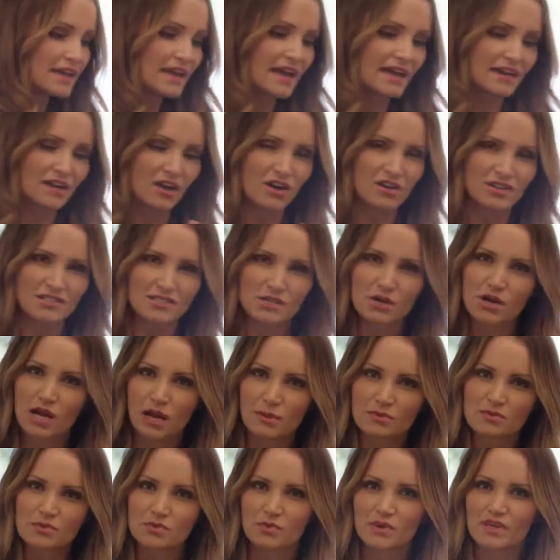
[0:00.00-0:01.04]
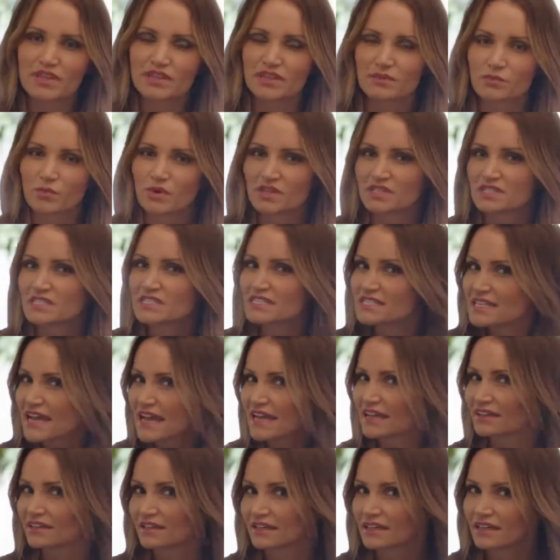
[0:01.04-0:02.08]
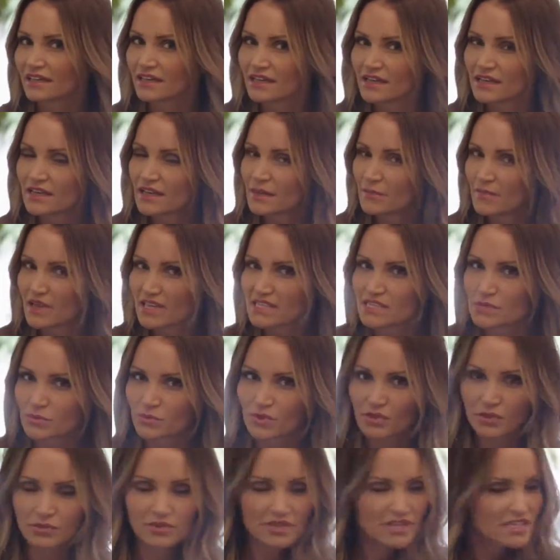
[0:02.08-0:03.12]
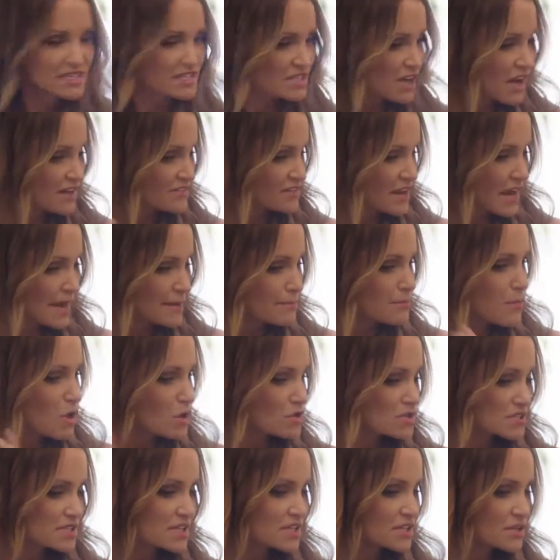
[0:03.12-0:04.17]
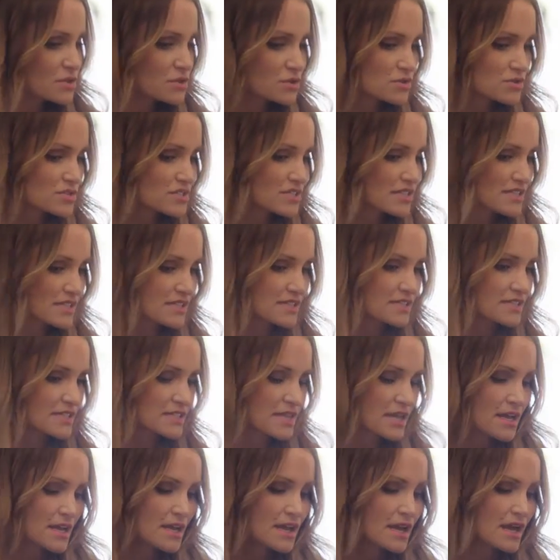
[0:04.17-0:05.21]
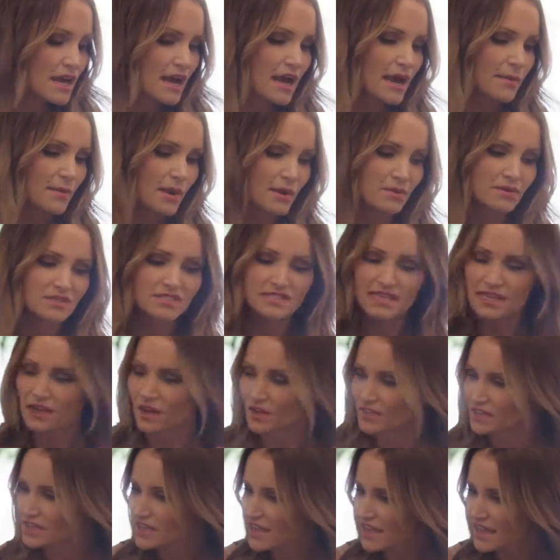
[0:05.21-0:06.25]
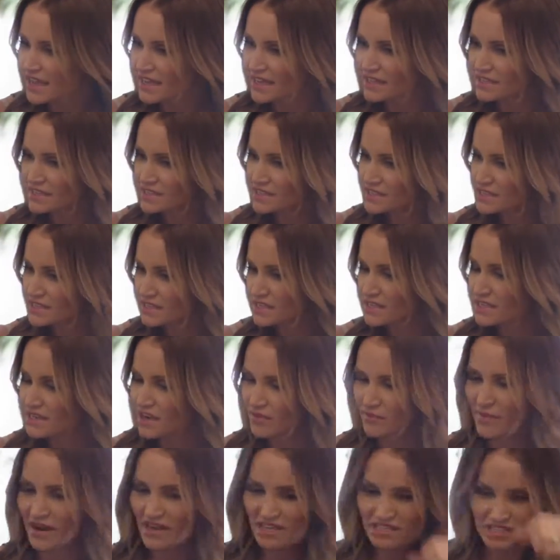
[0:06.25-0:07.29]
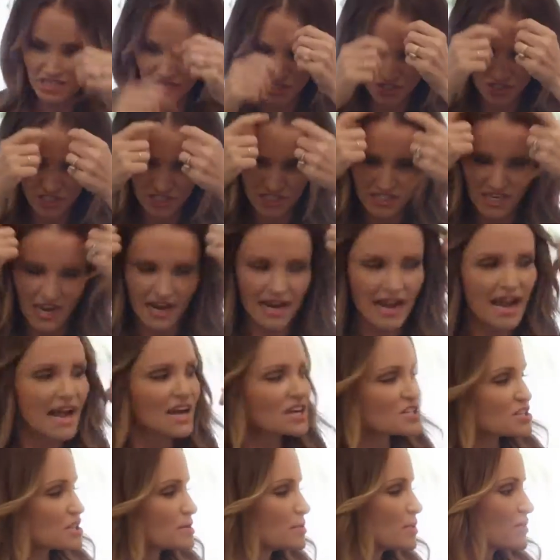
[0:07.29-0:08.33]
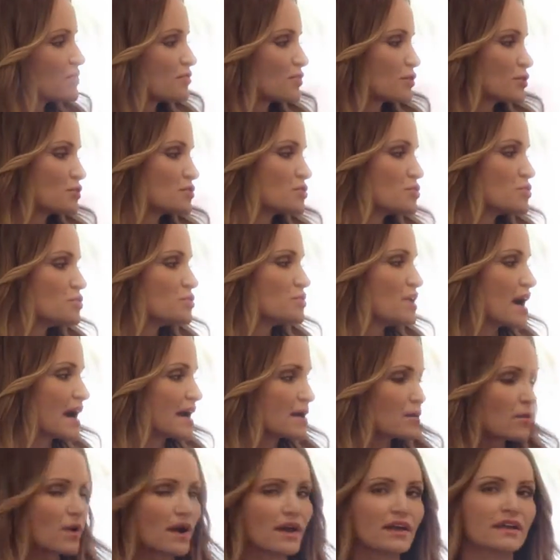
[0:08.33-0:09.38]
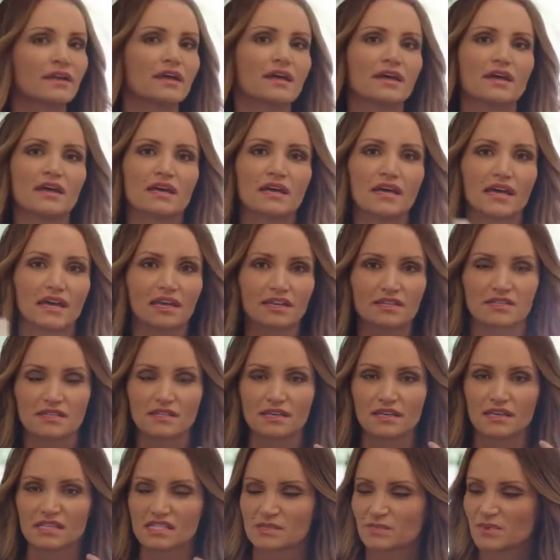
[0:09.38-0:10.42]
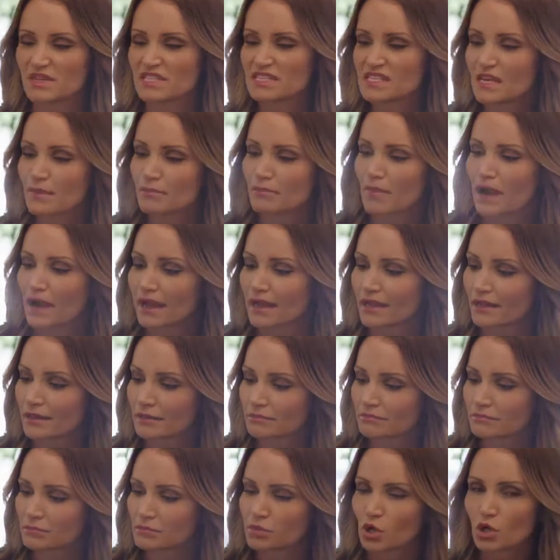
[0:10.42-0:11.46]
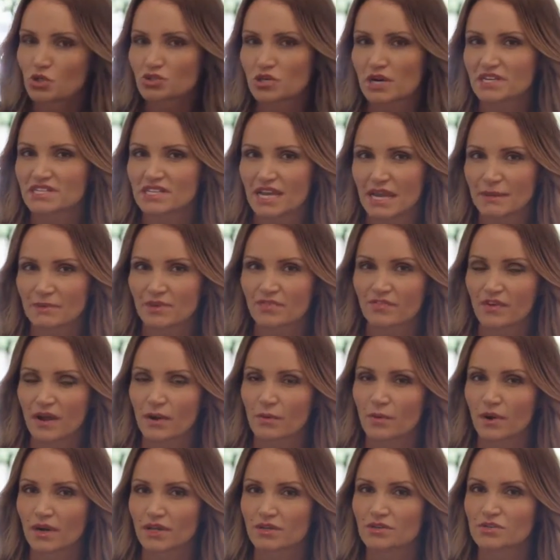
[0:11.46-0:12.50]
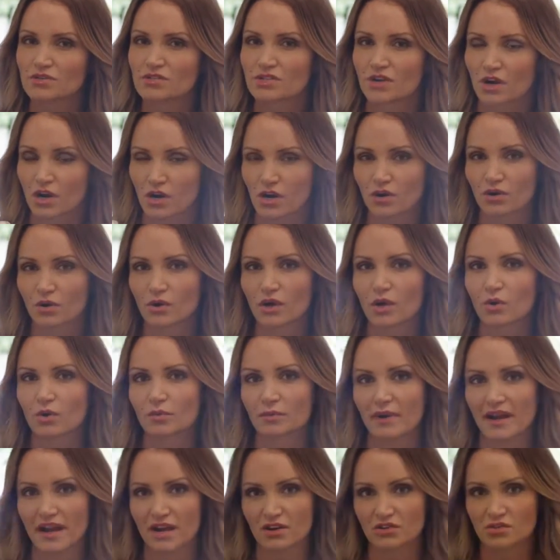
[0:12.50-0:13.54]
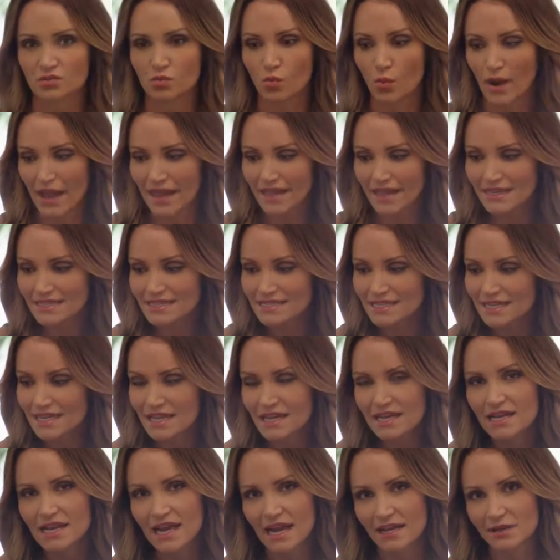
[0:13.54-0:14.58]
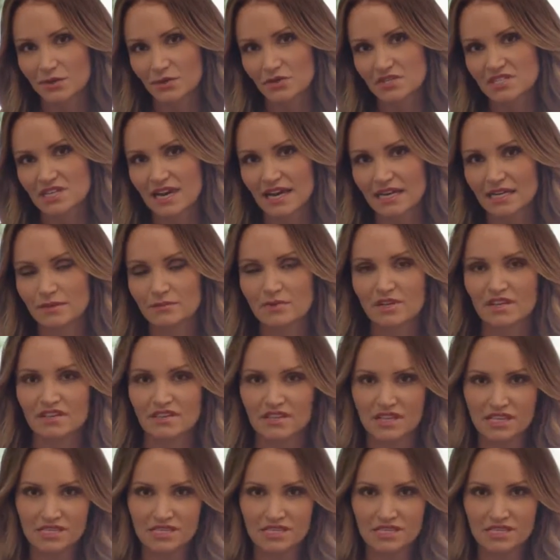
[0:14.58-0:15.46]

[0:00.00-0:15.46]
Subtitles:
And it also helps with detangling. Makes it really, really soft. I mostly use this I would say on the ends of my extensions. I actually prefer the Unite one. It speeds up my blow dry time. If I want to use an argan oil when my hair's wet, I do a tiny bit of